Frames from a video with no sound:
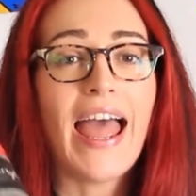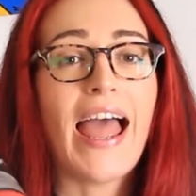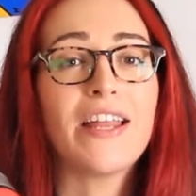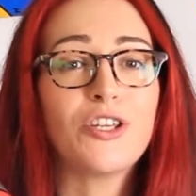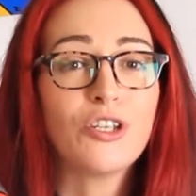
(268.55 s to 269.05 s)

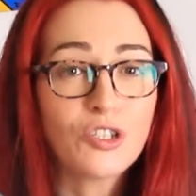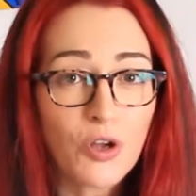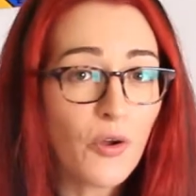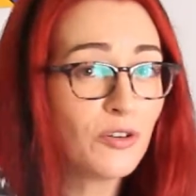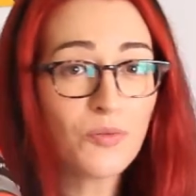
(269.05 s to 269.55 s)
and you
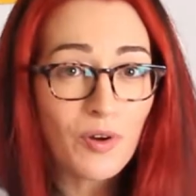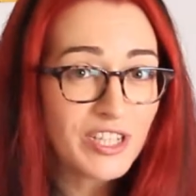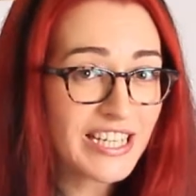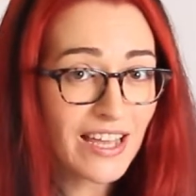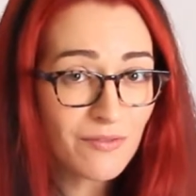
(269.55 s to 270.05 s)
don't want
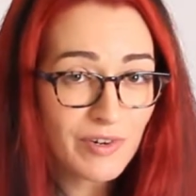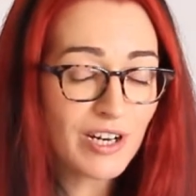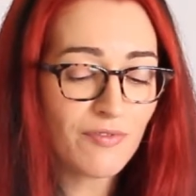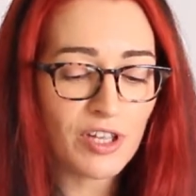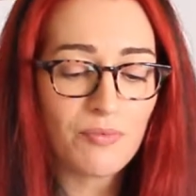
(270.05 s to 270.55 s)
to get rid
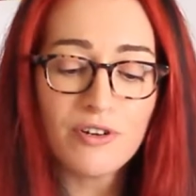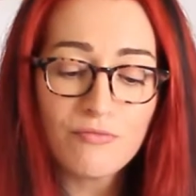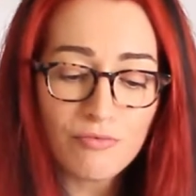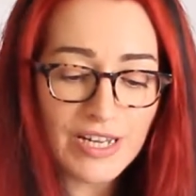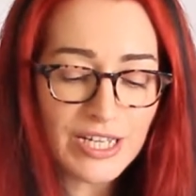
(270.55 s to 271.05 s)
of it. You want
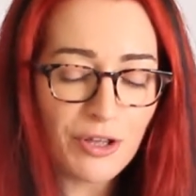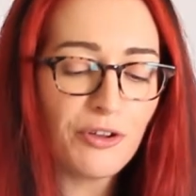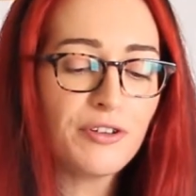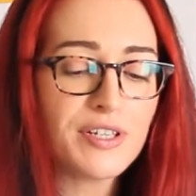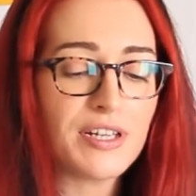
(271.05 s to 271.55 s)
to
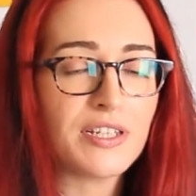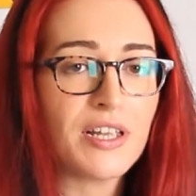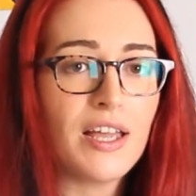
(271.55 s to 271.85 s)
reuse it.